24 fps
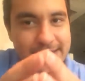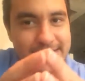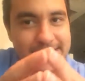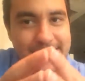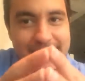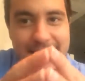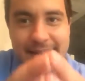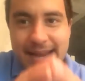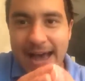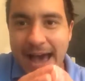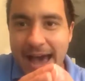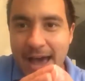
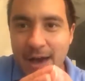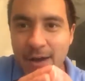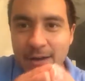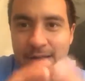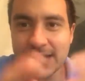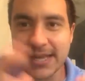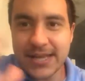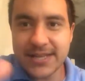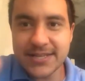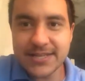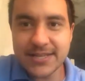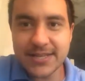Denial
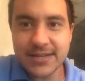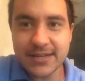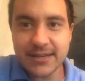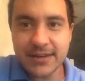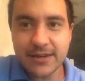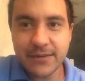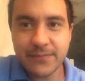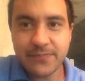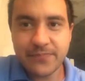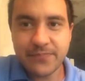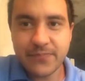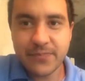leads to
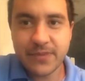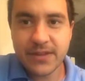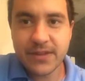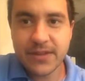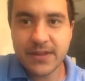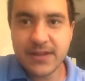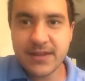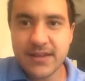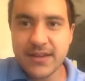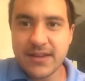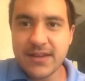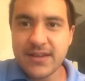
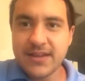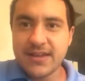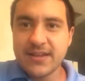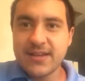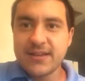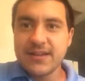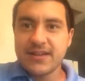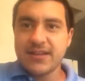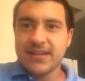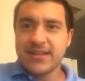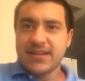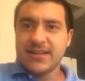
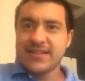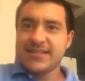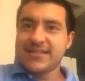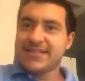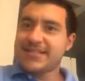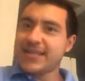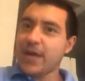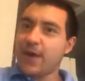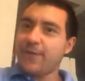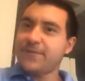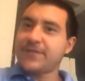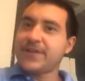
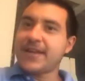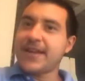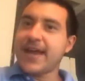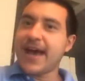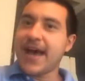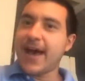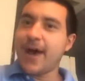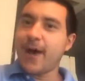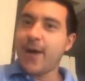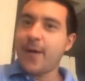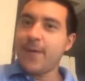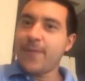
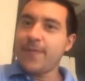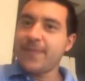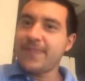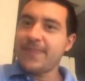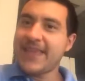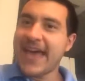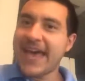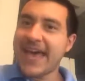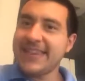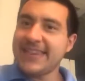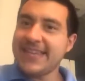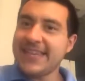self-denial.
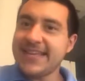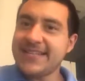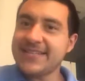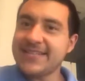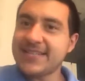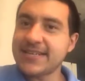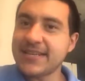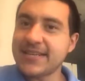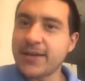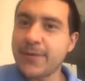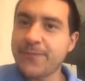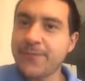That leads
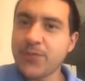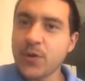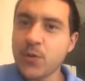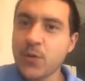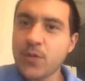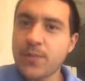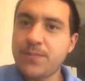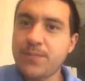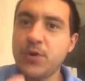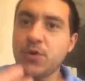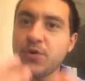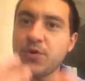to
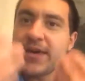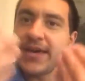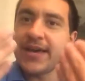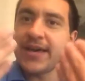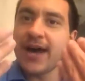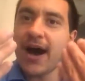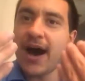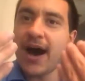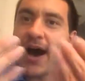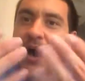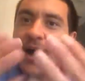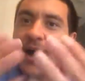rebuking
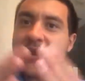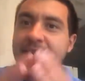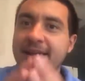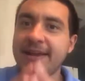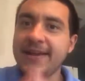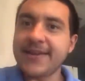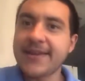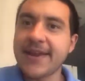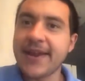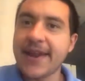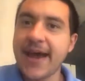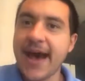God
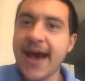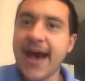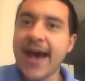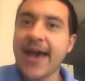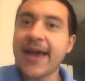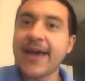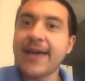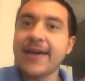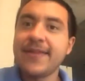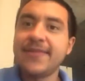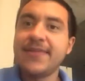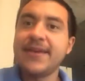and
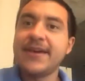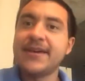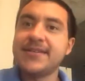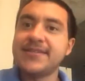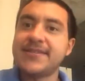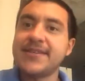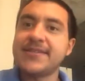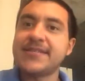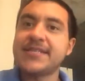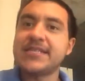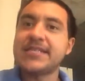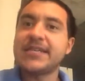denying the
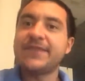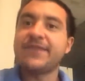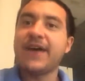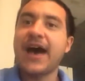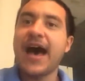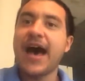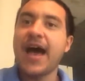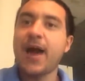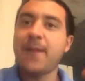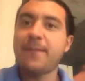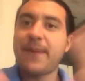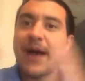existence of a
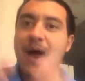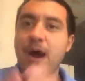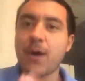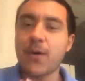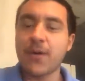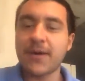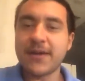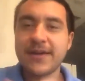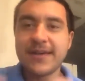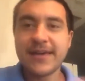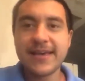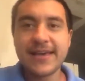higher
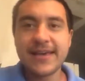power.